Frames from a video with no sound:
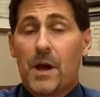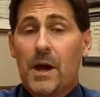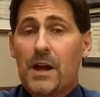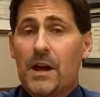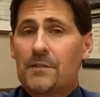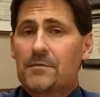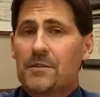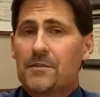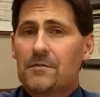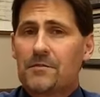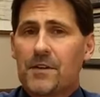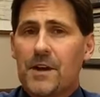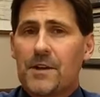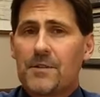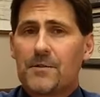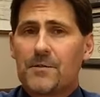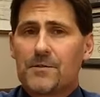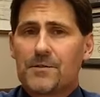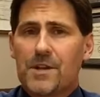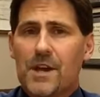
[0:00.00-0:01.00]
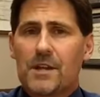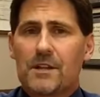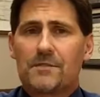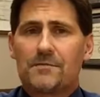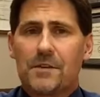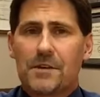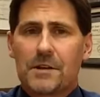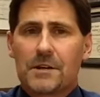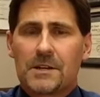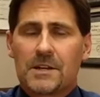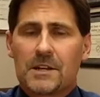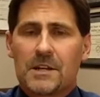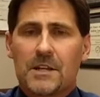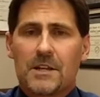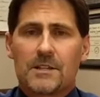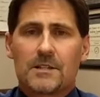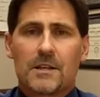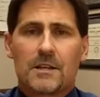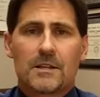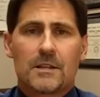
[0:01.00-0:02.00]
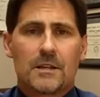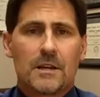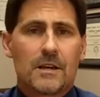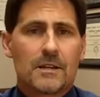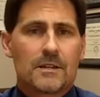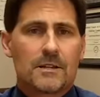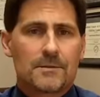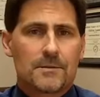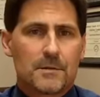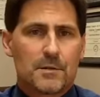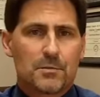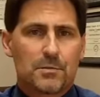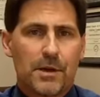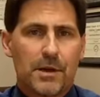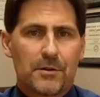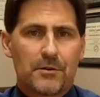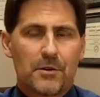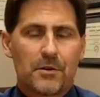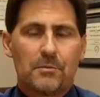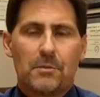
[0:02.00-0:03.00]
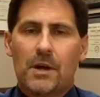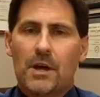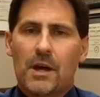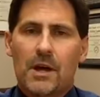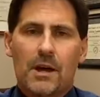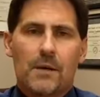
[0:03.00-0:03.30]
I often find those elevated in kids on the autism spectrum,